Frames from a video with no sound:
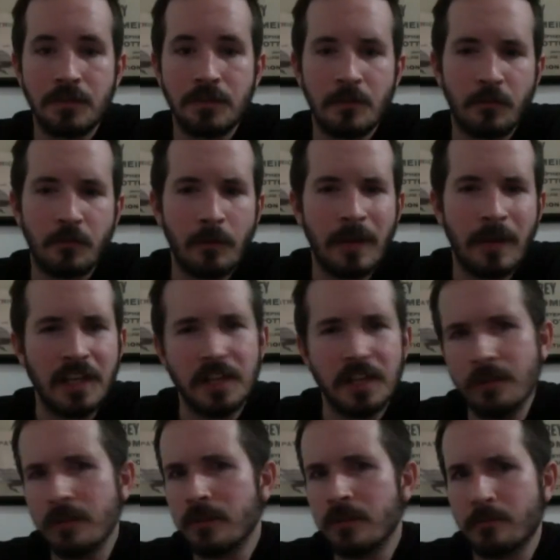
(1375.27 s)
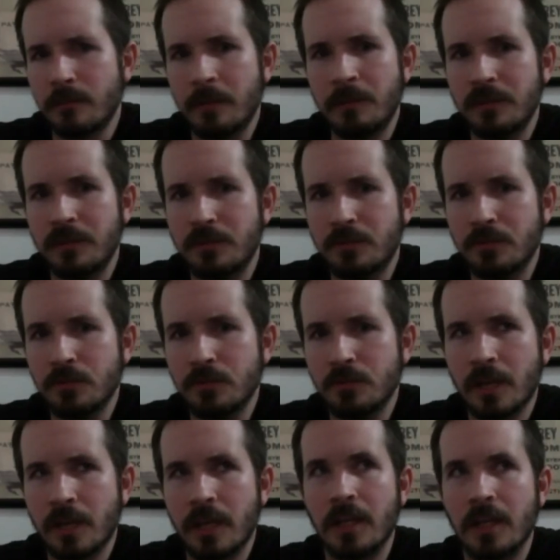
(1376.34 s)
for about a year, maybe two.
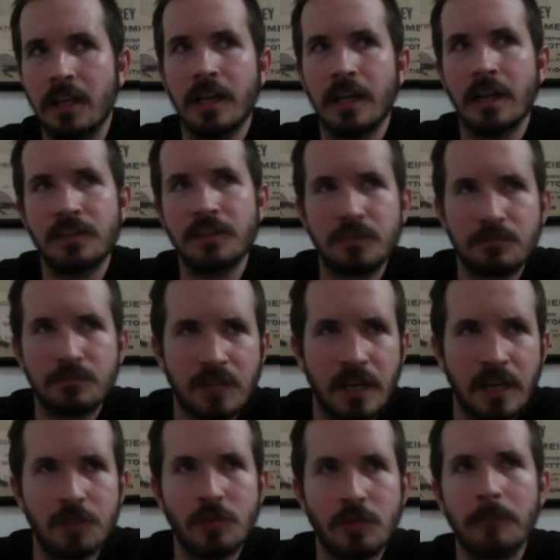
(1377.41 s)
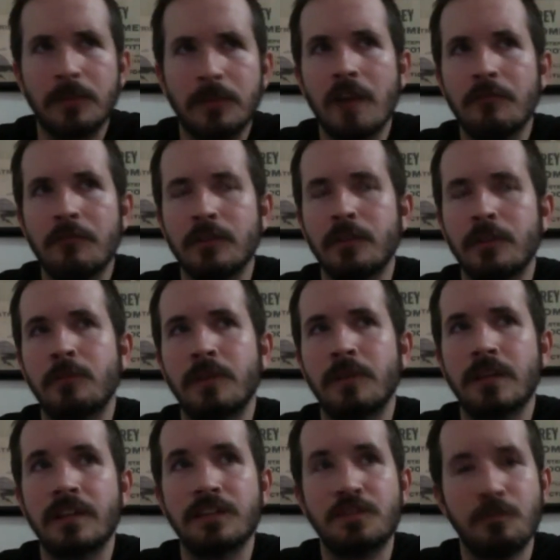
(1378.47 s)
And I kind of dropped off a little
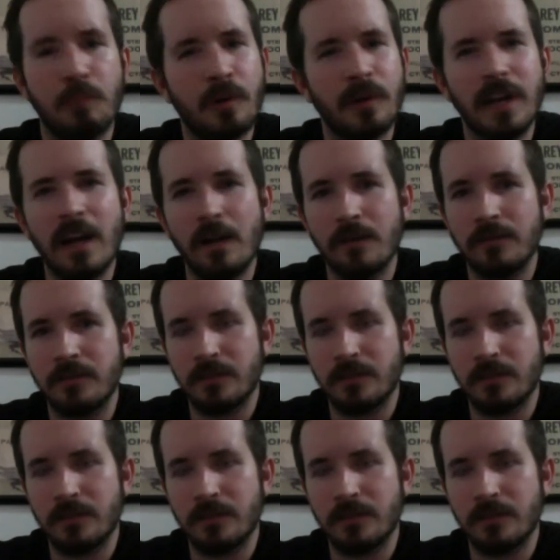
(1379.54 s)
bit because you burn out,